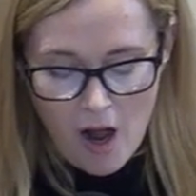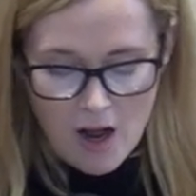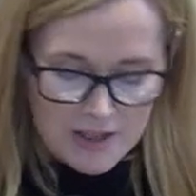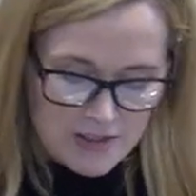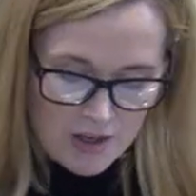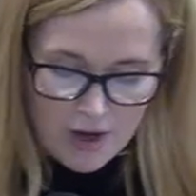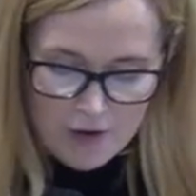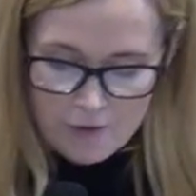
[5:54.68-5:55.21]

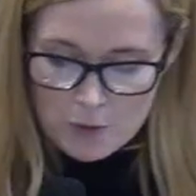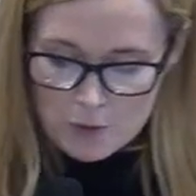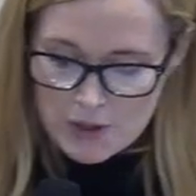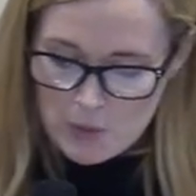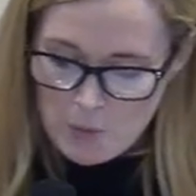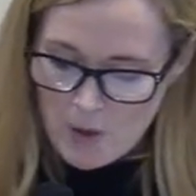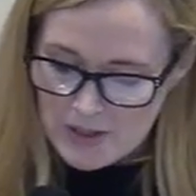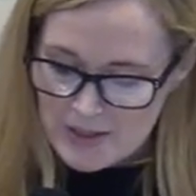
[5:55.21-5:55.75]
Isaiah
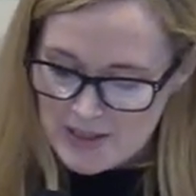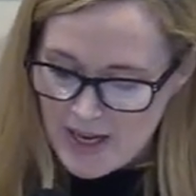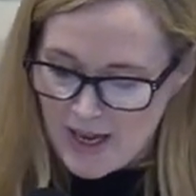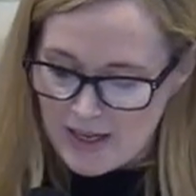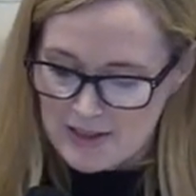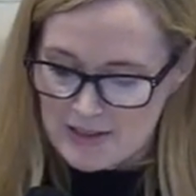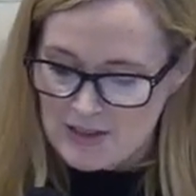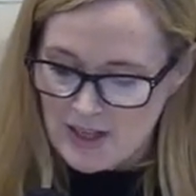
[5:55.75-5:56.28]

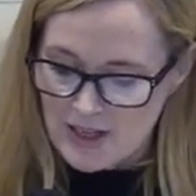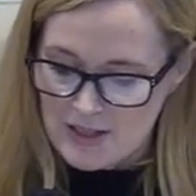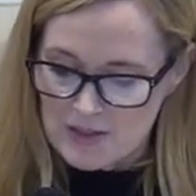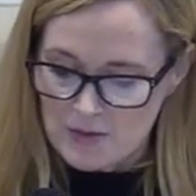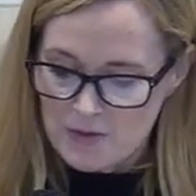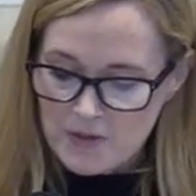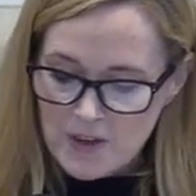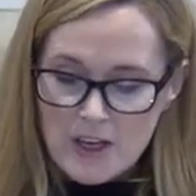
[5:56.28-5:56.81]
41:10 says,
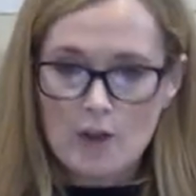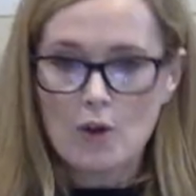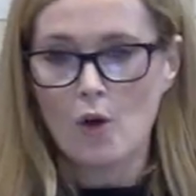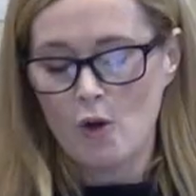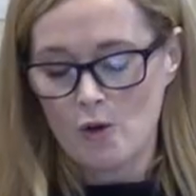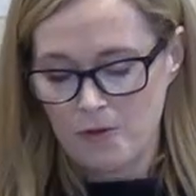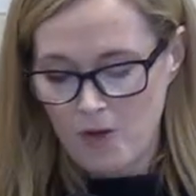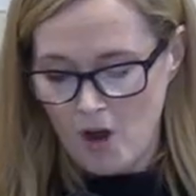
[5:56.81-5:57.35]
"Fear
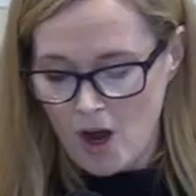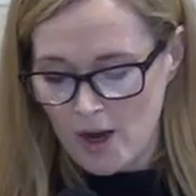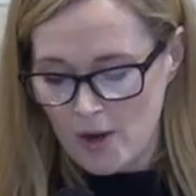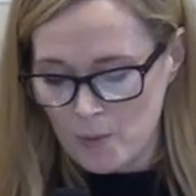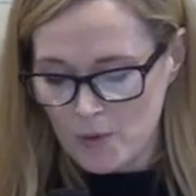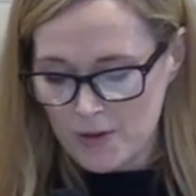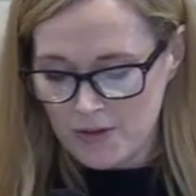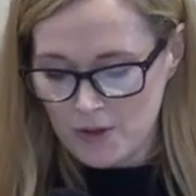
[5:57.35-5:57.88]
not, for I
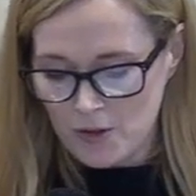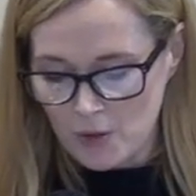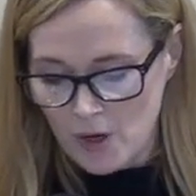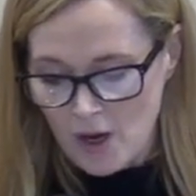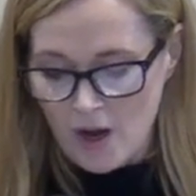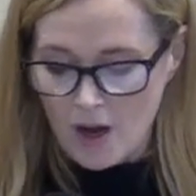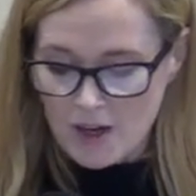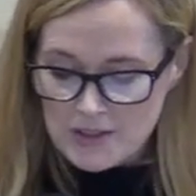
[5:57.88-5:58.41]
am with you."
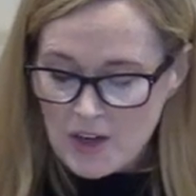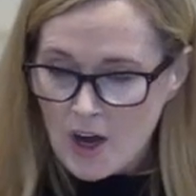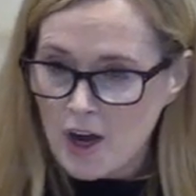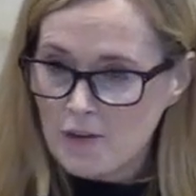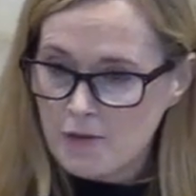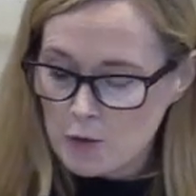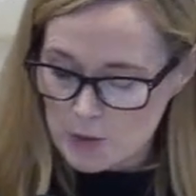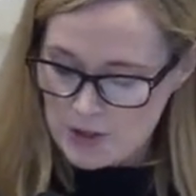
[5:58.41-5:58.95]

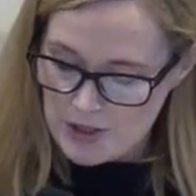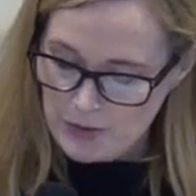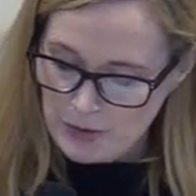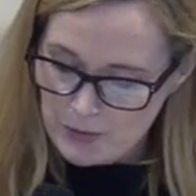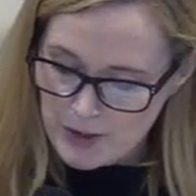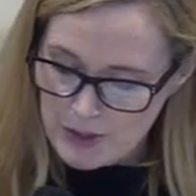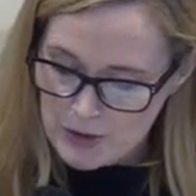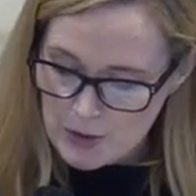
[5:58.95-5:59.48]
Isaiah
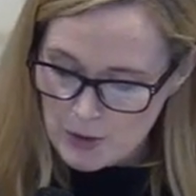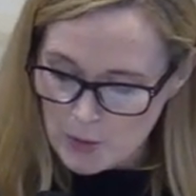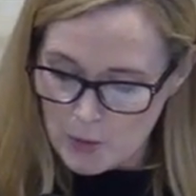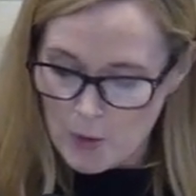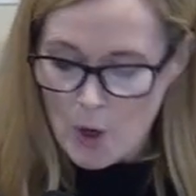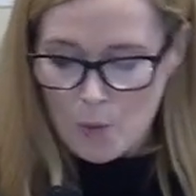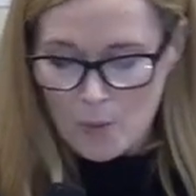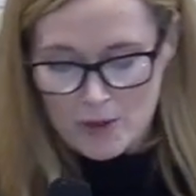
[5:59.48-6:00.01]
43:2,
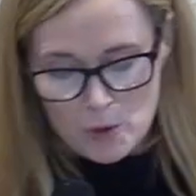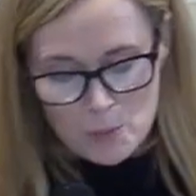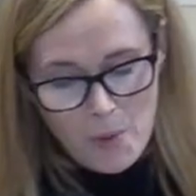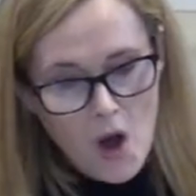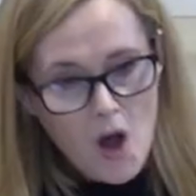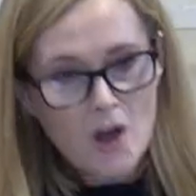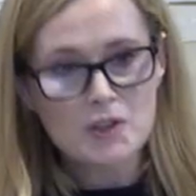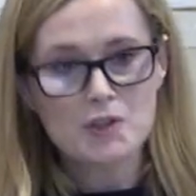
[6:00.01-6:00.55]
"When you
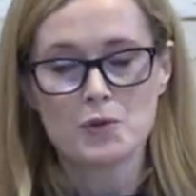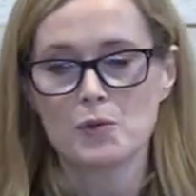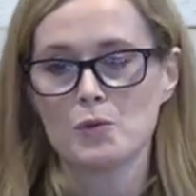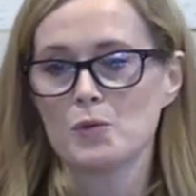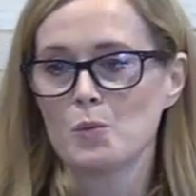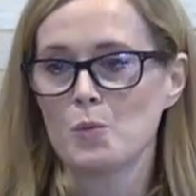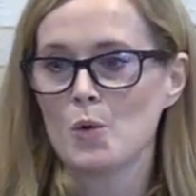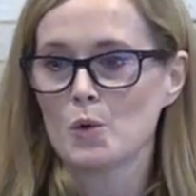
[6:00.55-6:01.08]
pass through
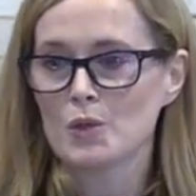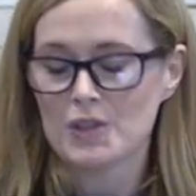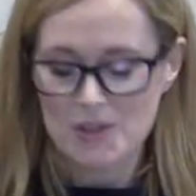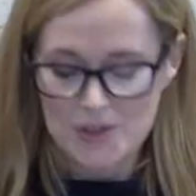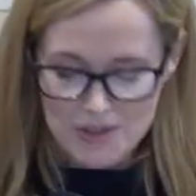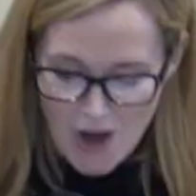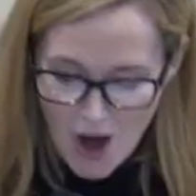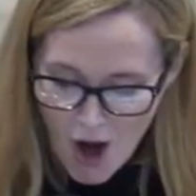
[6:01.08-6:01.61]
the
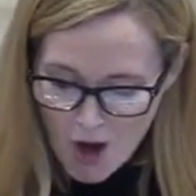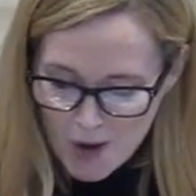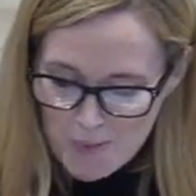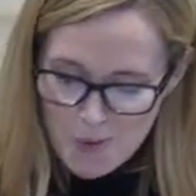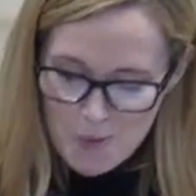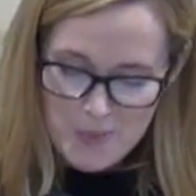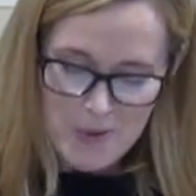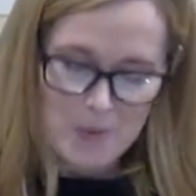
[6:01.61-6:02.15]
waters, I
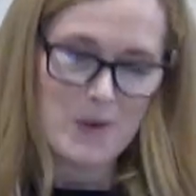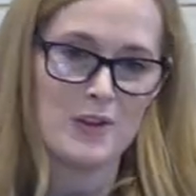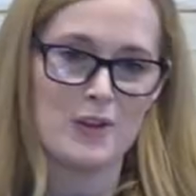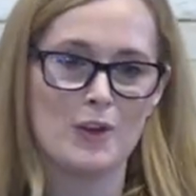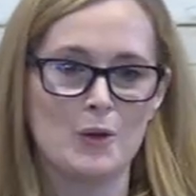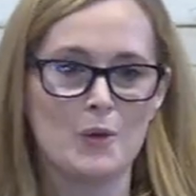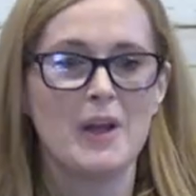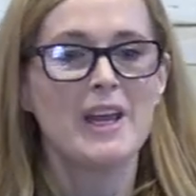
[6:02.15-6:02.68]
will be with
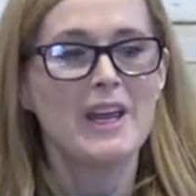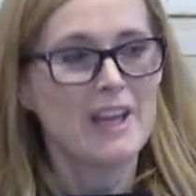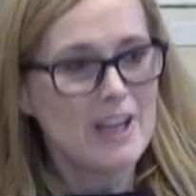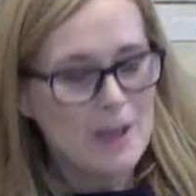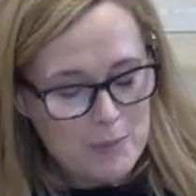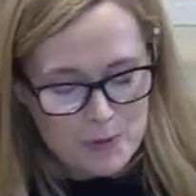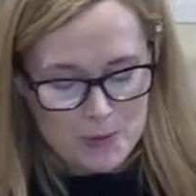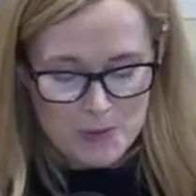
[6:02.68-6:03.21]
you."
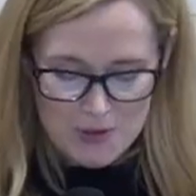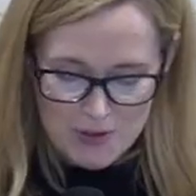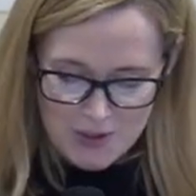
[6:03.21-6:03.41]
Hebrews